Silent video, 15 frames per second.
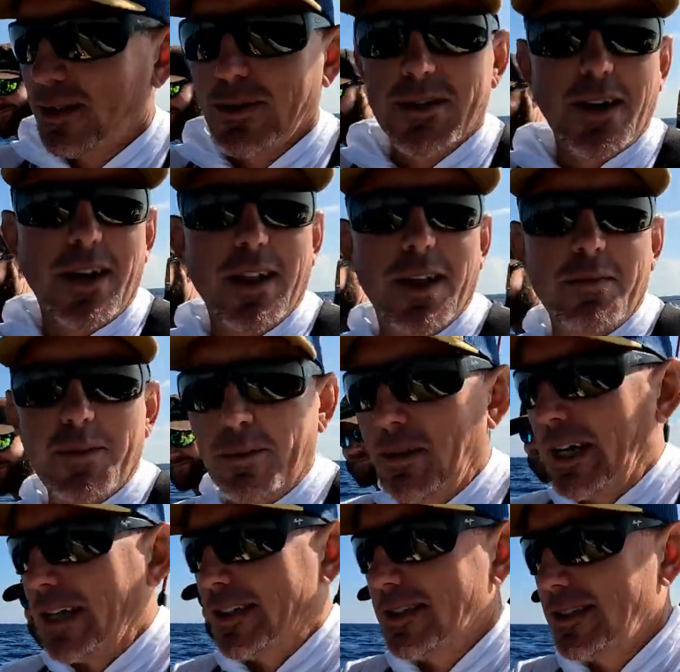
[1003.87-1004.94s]
So it's all up to
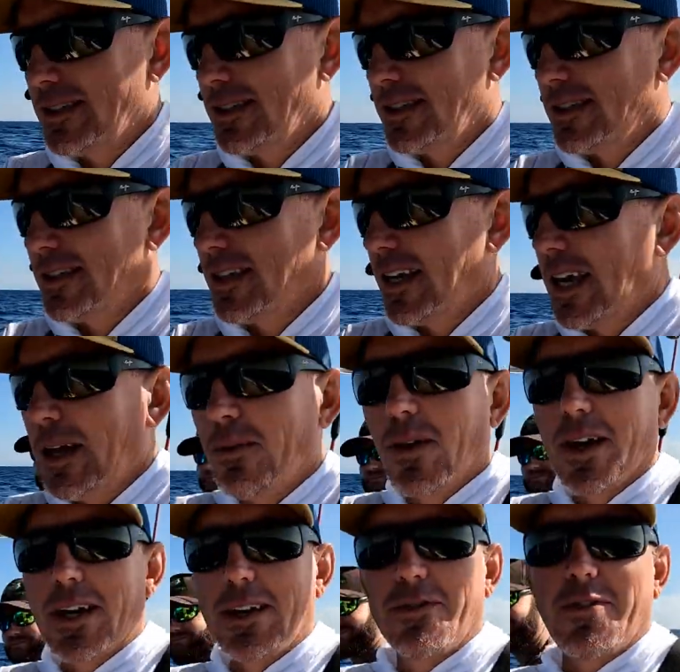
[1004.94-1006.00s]
me. He
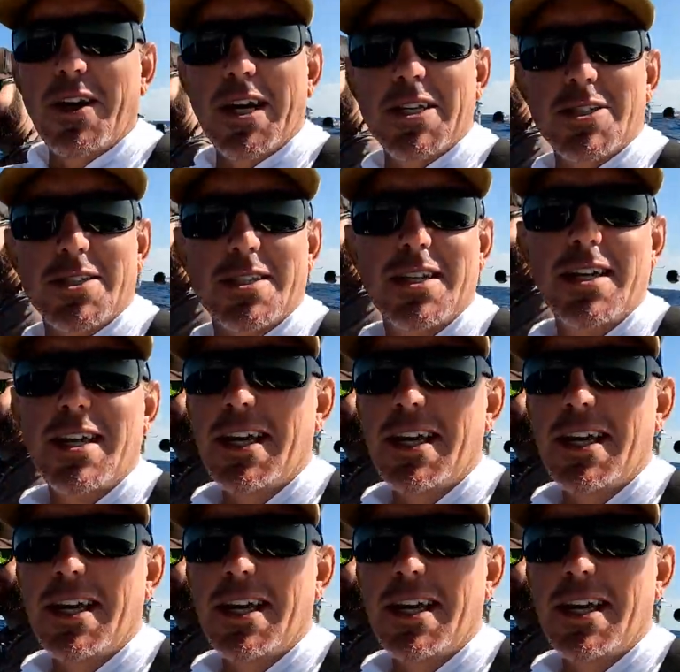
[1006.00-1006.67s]
wanted to fish.